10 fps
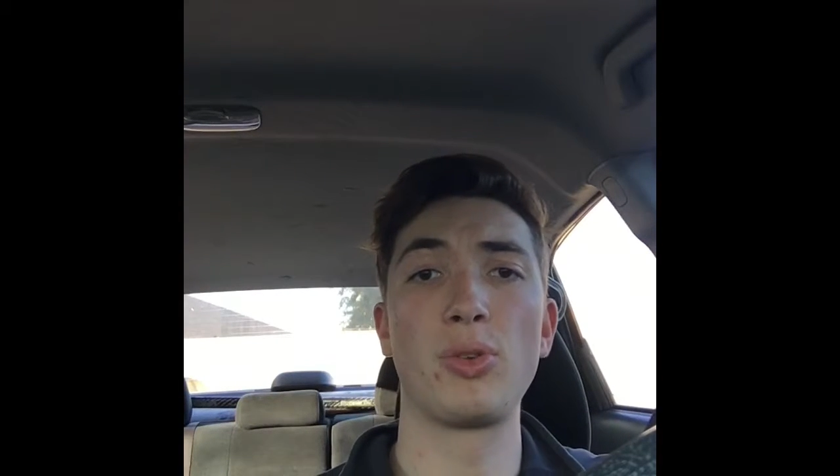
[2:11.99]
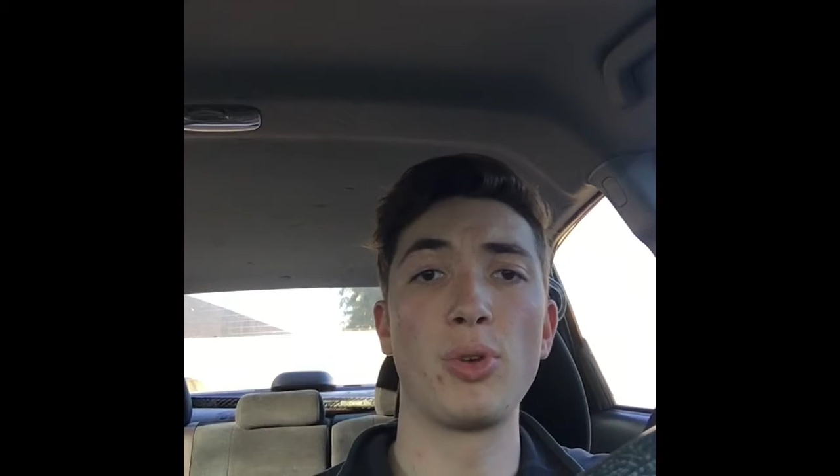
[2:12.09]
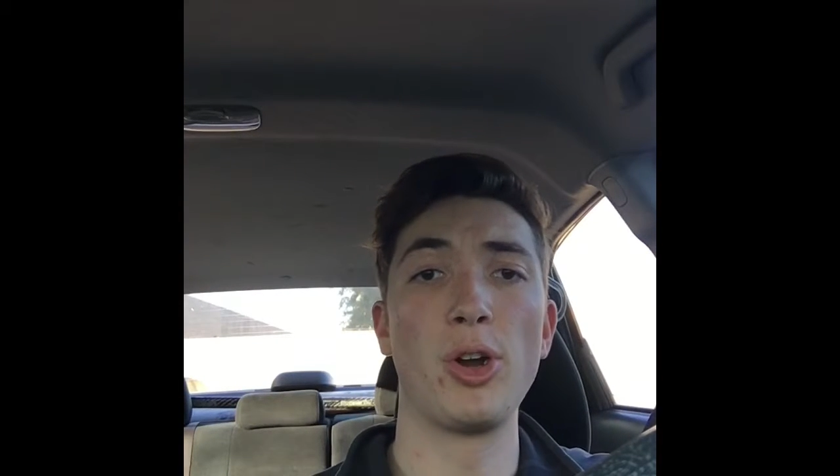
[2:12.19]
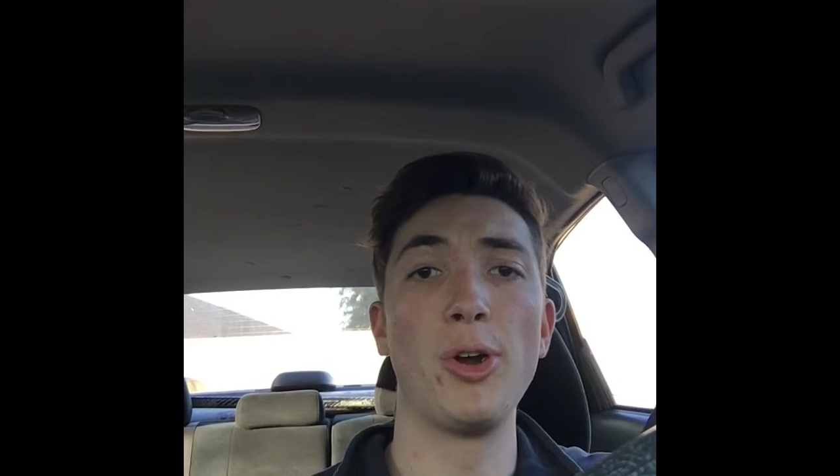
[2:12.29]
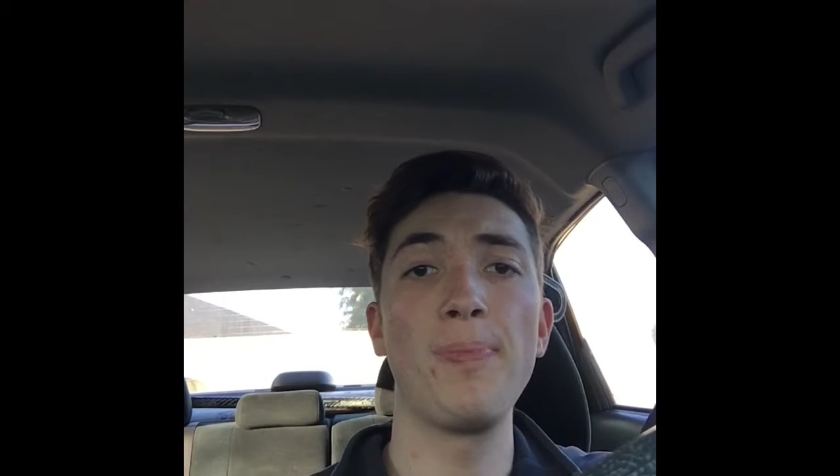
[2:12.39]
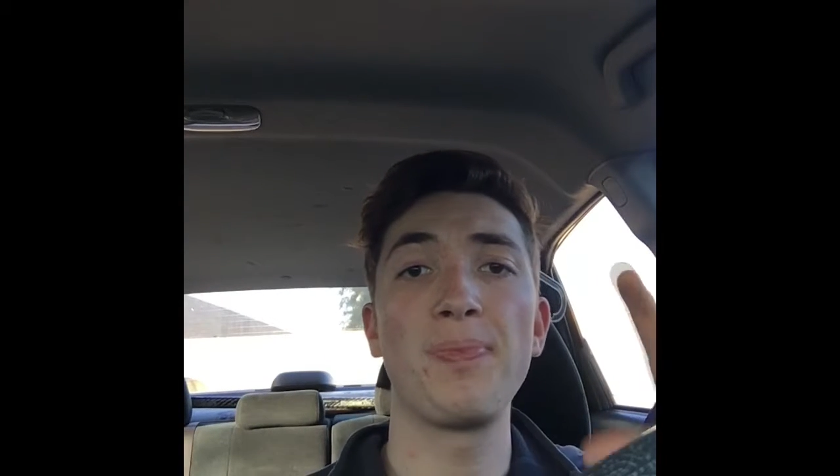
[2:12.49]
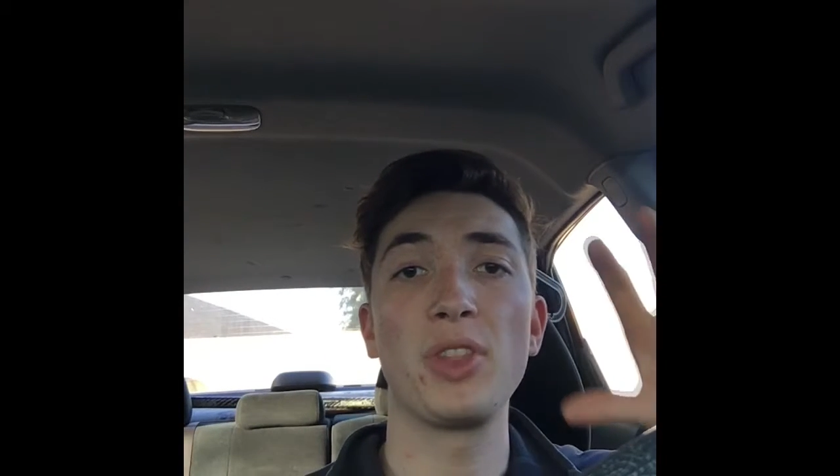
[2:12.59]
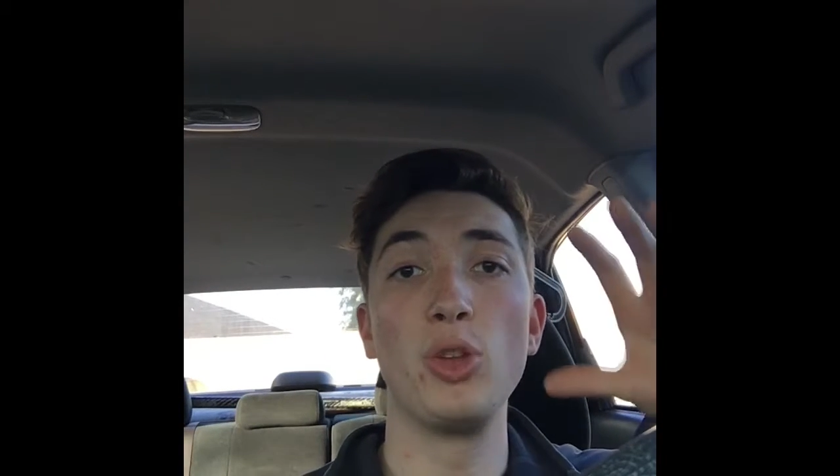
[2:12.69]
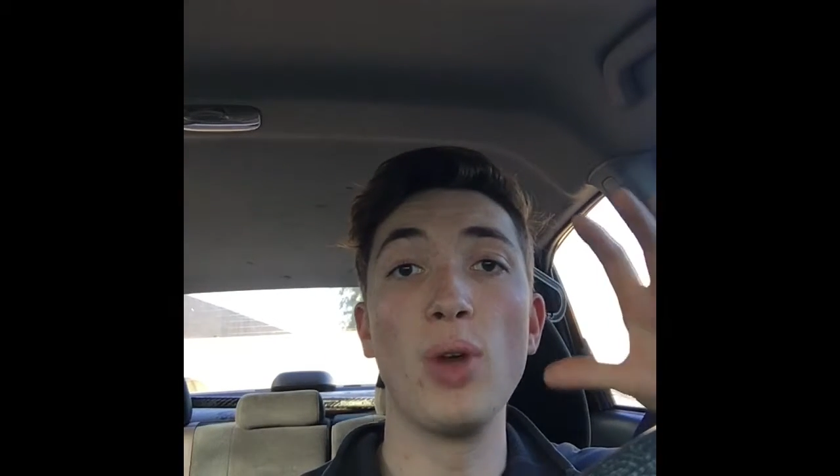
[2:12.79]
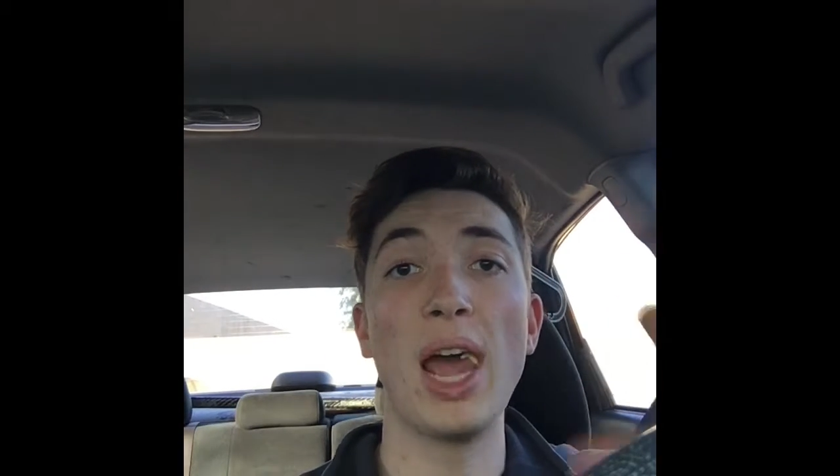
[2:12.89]
grow,
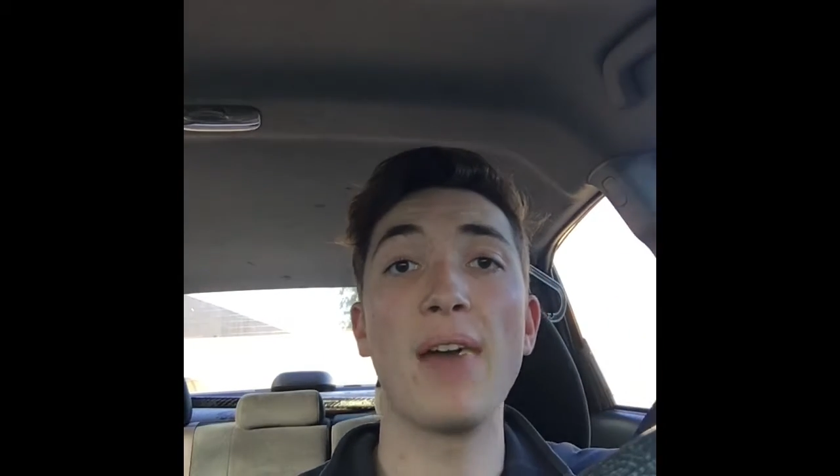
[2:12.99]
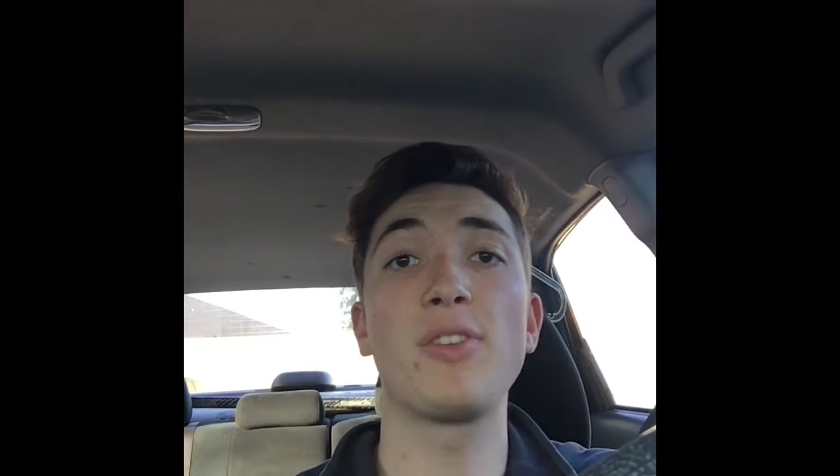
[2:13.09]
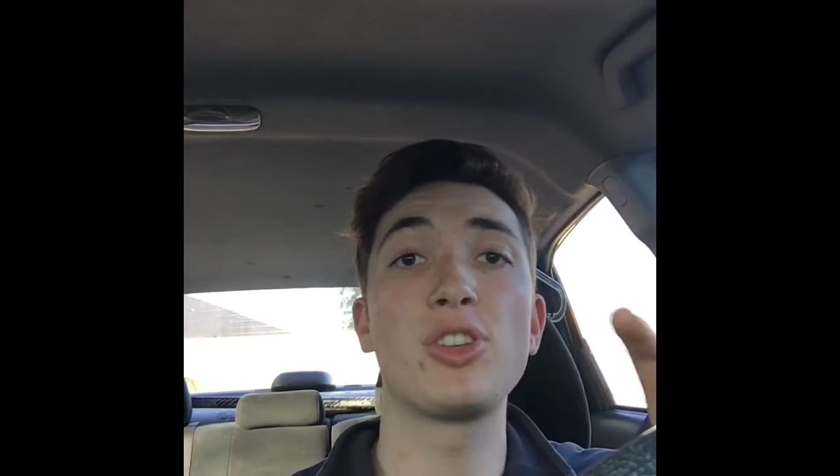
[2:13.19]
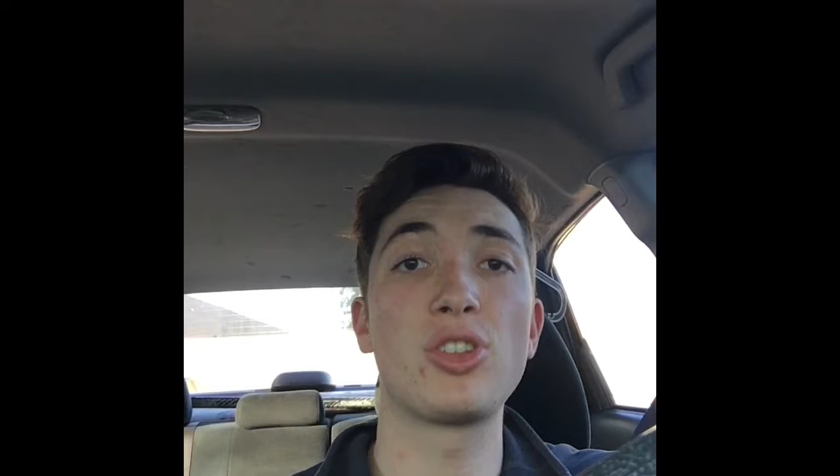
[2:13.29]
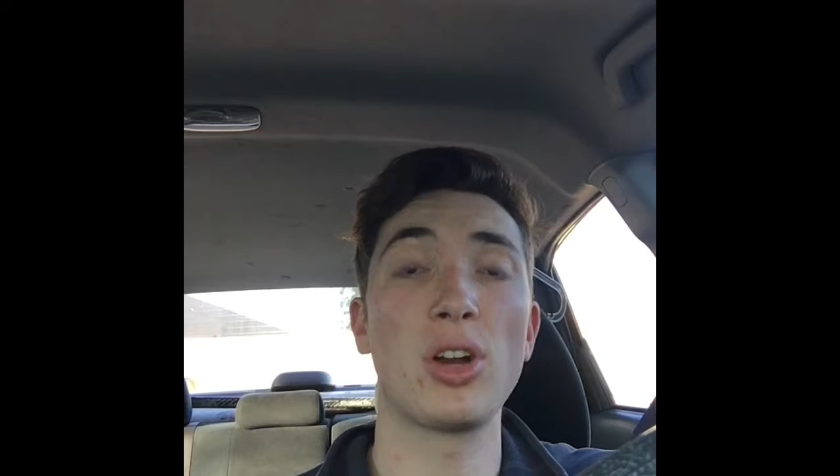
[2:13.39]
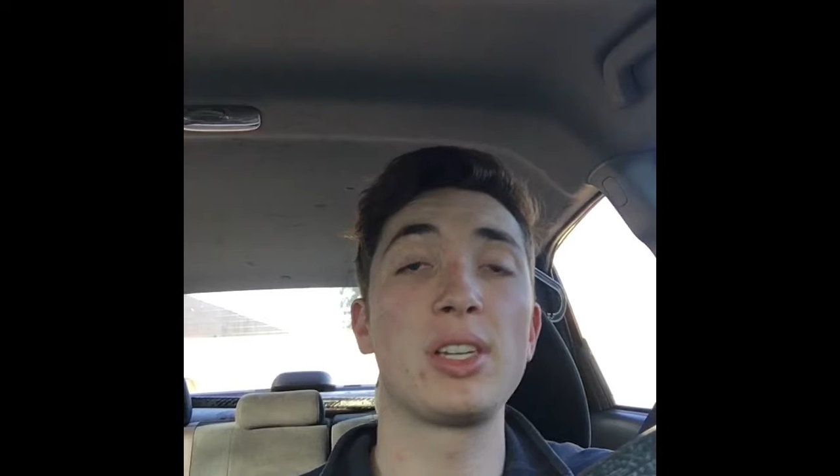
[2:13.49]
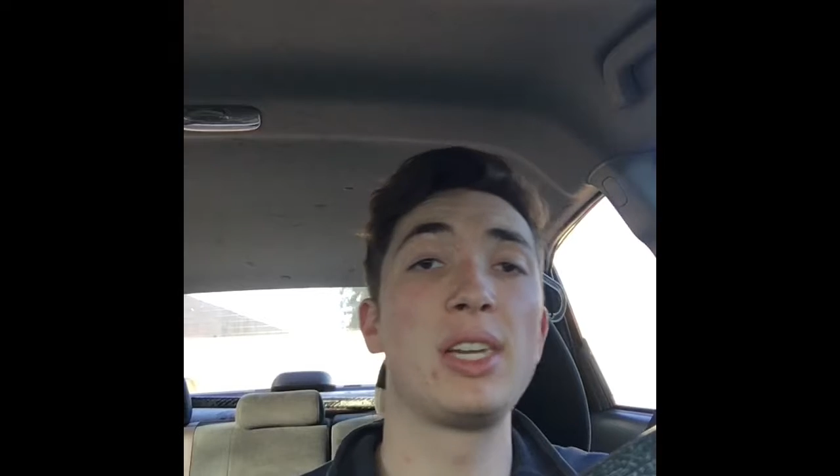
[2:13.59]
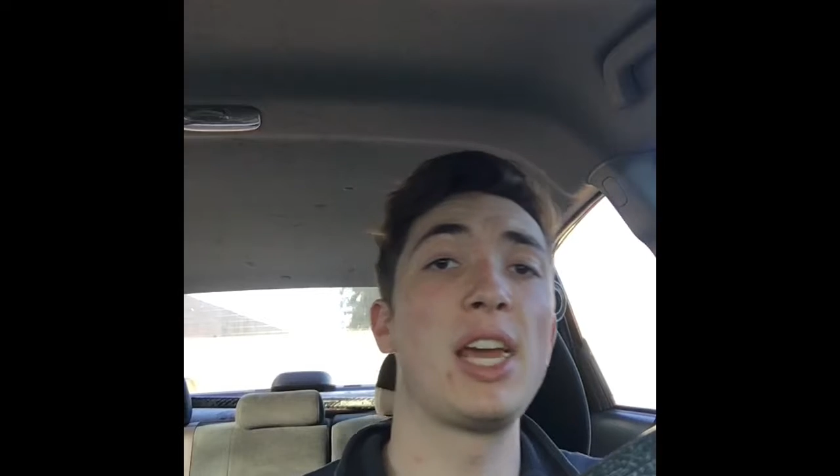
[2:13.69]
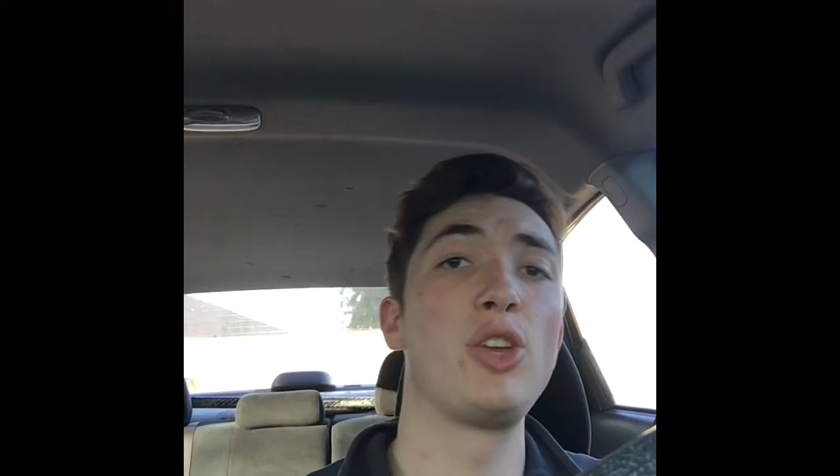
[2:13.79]
you have to start today.